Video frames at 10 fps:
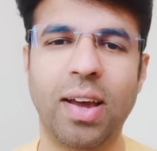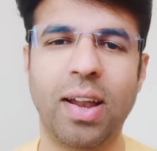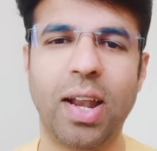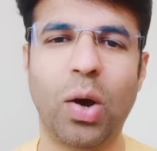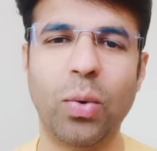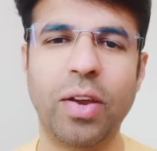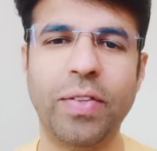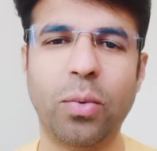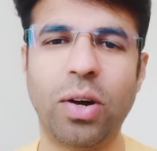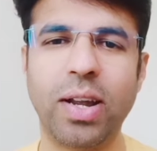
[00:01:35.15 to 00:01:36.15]
Now, if
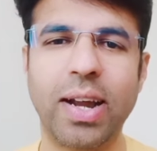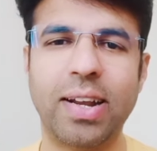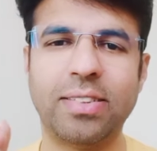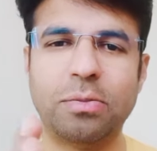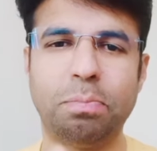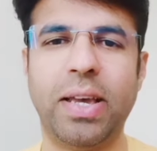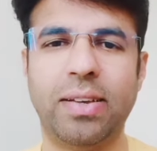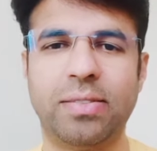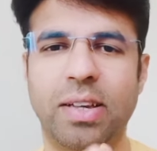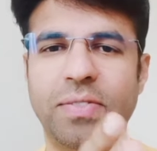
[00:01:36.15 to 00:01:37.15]
they want to get a
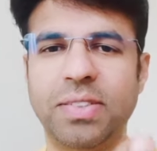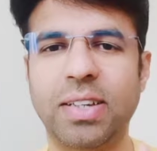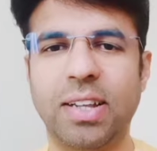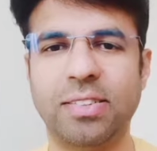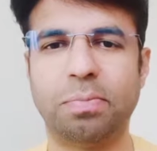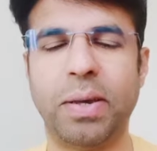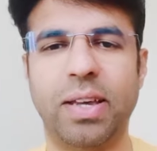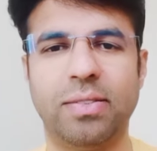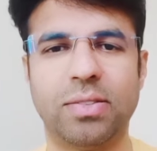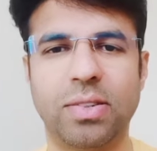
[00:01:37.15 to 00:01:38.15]
space, a physical
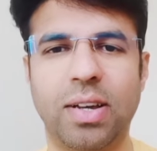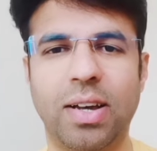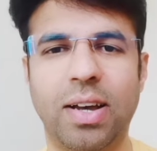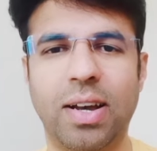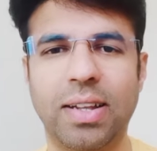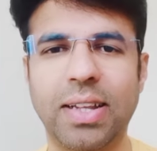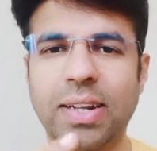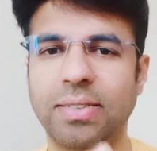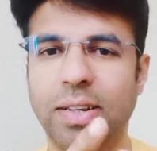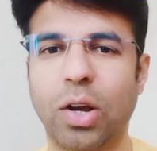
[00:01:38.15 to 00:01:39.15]
space,
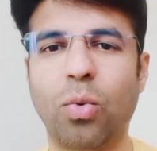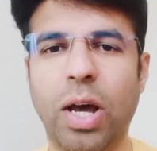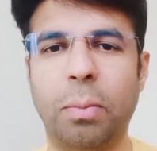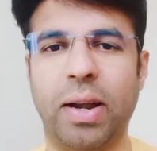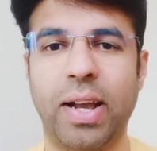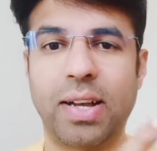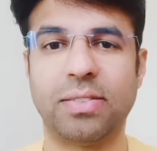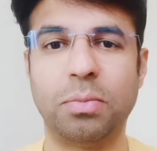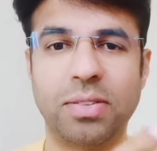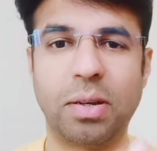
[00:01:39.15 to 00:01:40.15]
that is a requirement. A
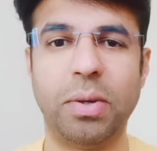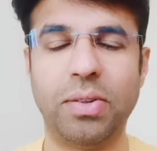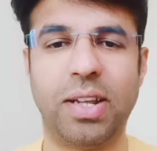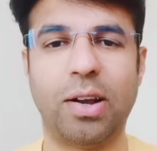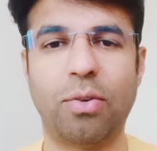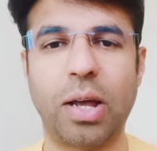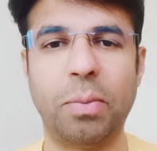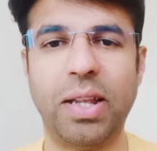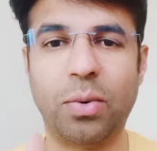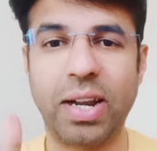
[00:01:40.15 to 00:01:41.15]
customer is coming with a
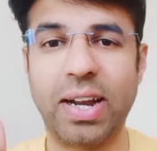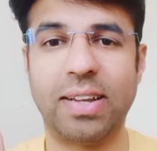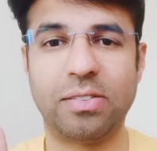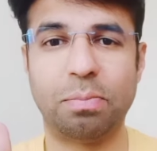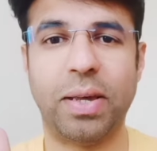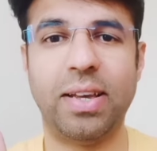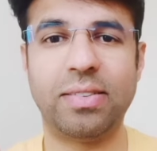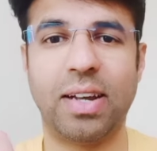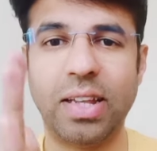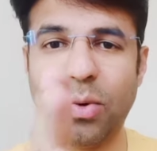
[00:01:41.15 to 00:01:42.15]
requirement, they want to get a space
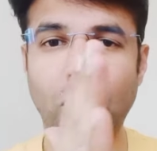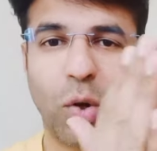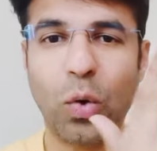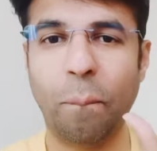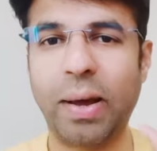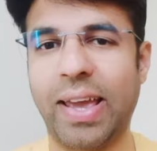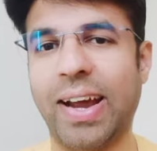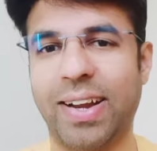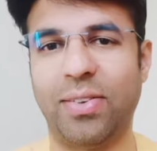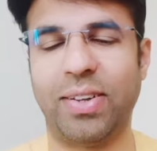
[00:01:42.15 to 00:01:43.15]
and they want to group by
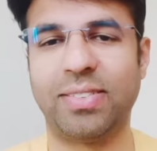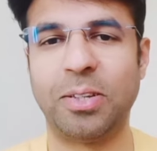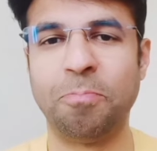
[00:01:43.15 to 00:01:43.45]
categories.